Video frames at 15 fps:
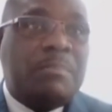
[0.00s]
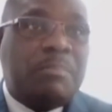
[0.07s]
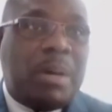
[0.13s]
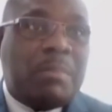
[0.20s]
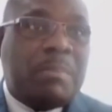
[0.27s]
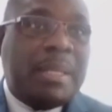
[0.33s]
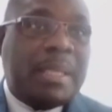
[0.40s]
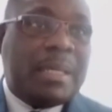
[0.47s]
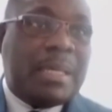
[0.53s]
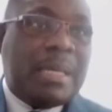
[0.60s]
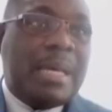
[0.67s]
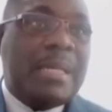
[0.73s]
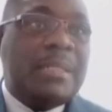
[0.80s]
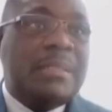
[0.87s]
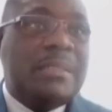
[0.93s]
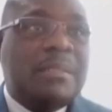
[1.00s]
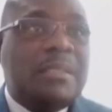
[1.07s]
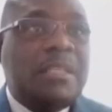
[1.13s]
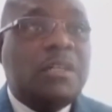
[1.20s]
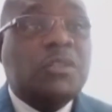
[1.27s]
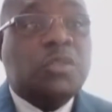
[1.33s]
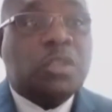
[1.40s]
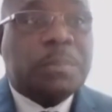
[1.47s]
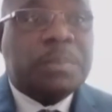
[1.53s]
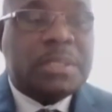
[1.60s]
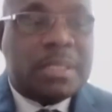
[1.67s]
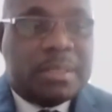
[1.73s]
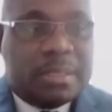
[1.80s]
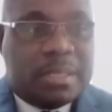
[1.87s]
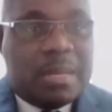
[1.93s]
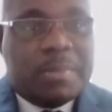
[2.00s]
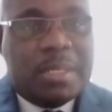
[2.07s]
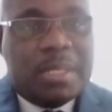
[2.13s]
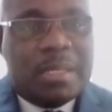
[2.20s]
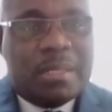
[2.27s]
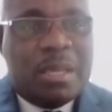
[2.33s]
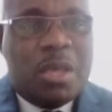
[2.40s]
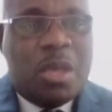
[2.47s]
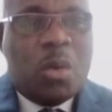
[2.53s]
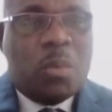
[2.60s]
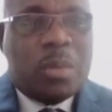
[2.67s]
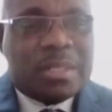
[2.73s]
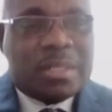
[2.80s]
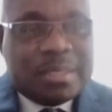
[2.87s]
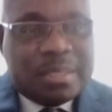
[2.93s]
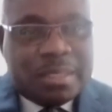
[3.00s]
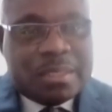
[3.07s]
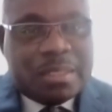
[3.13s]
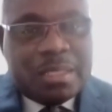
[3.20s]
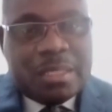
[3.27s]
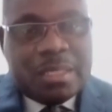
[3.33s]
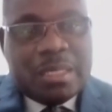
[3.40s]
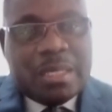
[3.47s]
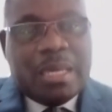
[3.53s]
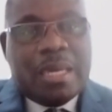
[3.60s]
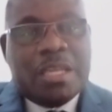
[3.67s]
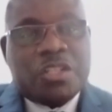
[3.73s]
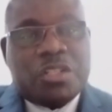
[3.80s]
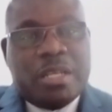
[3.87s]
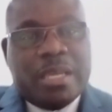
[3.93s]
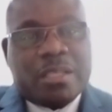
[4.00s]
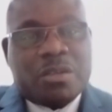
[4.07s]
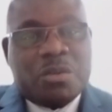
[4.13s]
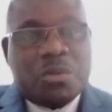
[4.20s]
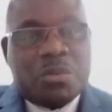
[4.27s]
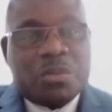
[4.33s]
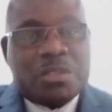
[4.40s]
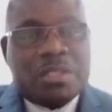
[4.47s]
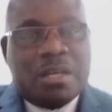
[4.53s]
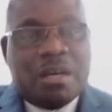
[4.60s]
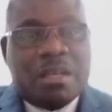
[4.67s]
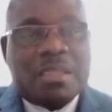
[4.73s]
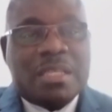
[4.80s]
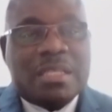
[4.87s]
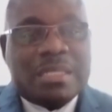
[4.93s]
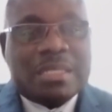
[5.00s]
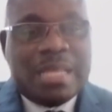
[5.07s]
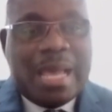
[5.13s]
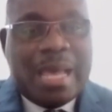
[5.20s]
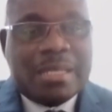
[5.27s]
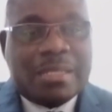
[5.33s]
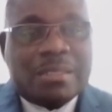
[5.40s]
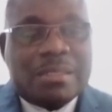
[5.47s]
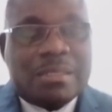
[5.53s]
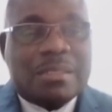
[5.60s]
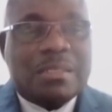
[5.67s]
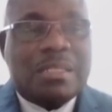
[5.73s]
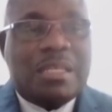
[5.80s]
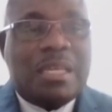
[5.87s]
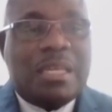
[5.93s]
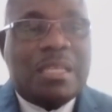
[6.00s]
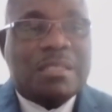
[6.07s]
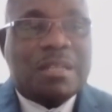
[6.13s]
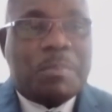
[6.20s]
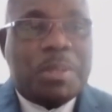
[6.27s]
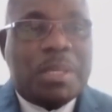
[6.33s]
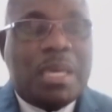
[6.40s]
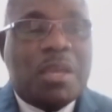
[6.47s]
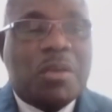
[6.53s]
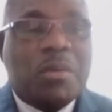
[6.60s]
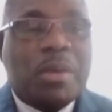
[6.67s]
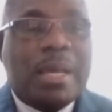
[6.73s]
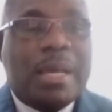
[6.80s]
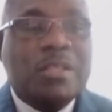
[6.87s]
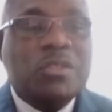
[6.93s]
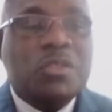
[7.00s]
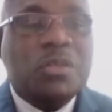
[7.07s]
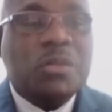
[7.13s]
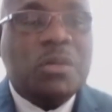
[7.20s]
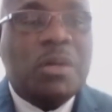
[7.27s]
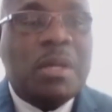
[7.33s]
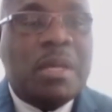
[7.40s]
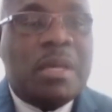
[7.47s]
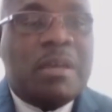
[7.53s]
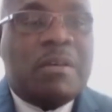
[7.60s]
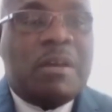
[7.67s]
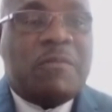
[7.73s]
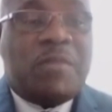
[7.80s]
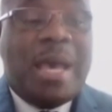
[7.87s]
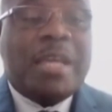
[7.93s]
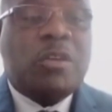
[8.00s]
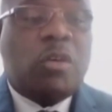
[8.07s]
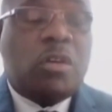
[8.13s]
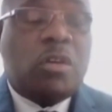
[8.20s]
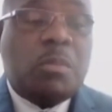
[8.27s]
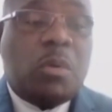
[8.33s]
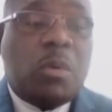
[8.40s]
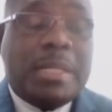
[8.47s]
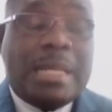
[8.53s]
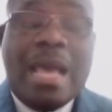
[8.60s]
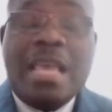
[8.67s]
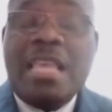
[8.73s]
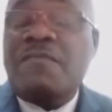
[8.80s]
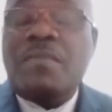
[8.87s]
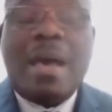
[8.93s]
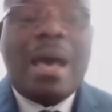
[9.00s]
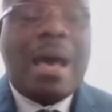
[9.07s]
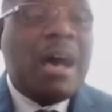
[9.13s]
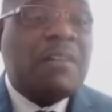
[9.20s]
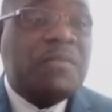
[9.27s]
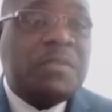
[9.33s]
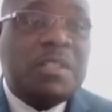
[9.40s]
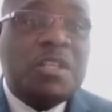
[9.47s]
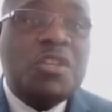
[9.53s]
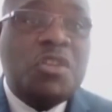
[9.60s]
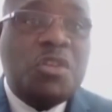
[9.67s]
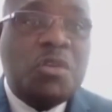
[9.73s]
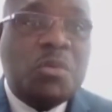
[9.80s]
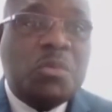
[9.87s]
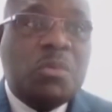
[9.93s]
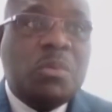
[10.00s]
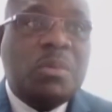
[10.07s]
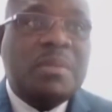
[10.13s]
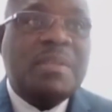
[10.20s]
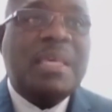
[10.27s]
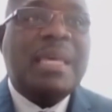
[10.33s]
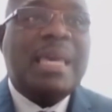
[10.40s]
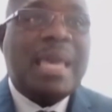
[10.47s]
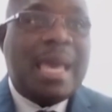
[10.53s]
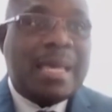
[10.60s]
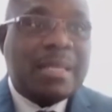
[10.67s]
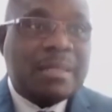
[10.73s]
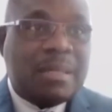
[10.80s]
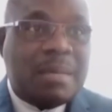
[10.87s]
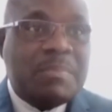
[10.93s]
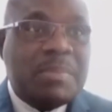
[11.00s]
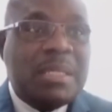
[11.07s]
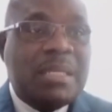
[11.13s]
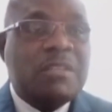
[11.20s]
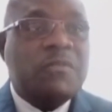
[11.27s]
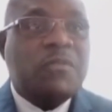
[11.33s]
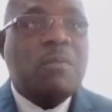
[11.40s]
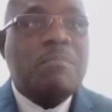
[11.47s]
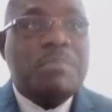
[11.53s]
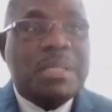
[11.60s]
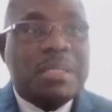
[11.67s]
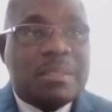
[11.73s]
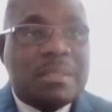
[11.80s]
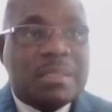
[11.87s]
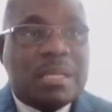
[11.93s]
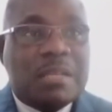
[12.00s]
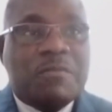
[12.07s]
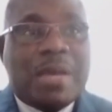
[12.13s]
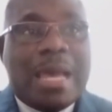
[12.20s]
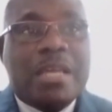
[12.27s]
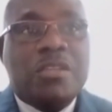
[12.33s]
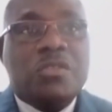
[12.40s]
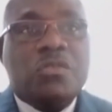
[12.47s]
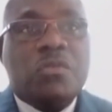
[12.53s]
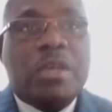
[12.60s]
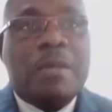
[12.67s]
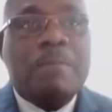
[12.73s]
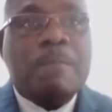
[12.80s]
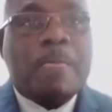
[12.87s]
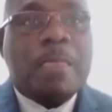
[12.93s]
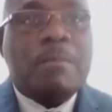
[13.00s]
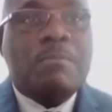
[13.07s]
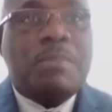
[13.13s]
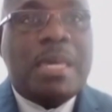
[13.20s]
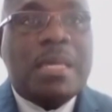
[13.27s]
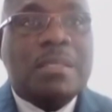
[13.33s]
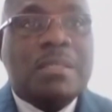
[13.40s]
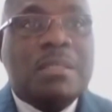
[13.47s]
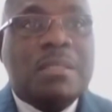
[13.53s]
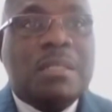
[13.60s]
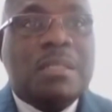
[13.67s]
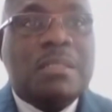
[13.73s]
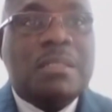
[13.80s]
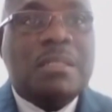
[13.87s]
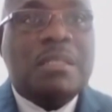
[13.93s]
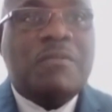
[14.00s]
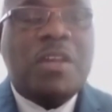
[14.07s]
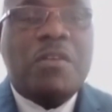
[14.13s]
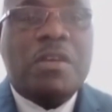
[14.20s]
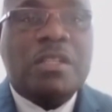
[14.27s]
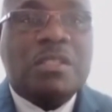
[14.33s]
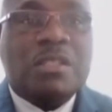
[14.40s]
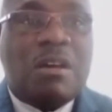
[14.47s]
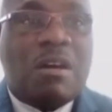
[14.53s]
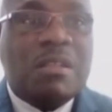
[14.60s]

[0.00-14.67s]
the public and the entrepreneurs coming in will certainly engage NEDCO to understand the topic area and to find out more. And even after new, they can come in for business advisory based on various